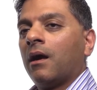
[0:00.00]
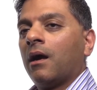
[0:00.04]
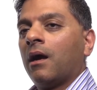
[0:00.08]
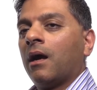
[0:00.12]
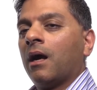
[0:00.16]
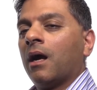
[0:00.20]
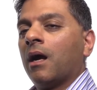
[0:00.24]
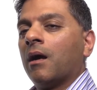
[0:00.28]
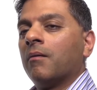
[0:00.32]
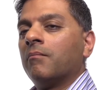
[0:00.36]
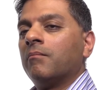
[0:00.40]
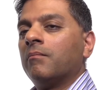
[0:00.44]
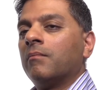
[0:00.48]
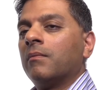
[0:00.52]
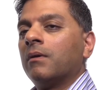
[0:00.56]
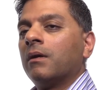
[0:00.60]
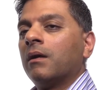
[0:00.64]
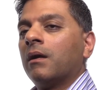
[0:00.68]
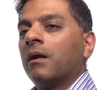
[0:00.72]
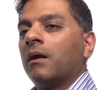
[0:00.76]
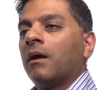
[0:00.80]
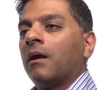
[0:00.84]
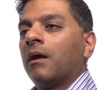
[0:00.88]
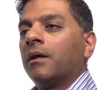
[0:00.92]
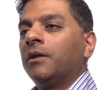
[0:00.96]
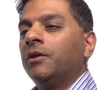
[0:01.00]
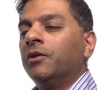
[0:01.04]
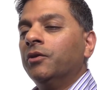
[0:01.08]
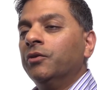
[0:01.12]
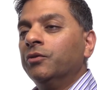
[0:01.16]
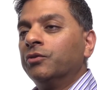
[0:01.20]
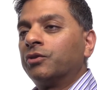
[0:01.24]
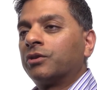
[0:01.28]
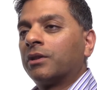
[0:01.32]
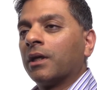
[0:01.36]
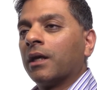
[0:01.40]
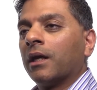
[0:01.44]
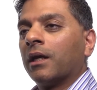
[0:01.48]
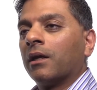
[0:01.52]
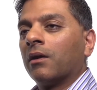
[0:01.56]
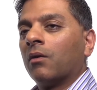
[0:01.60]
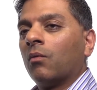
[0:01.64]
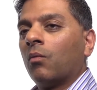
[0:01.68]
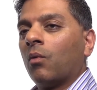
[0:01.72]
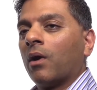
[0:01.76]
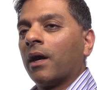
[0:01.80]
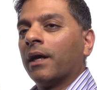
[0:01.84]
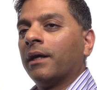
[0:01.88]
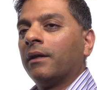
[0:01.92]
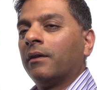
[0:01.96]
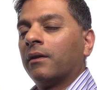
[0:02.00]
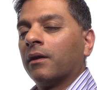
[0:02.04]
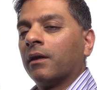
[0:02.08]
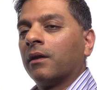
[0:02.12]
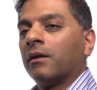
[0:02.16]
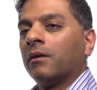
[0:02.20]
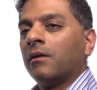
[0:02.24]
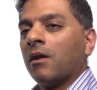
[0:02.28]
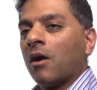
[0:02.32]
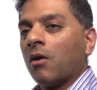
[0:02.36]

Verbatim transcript: um, used it in a way that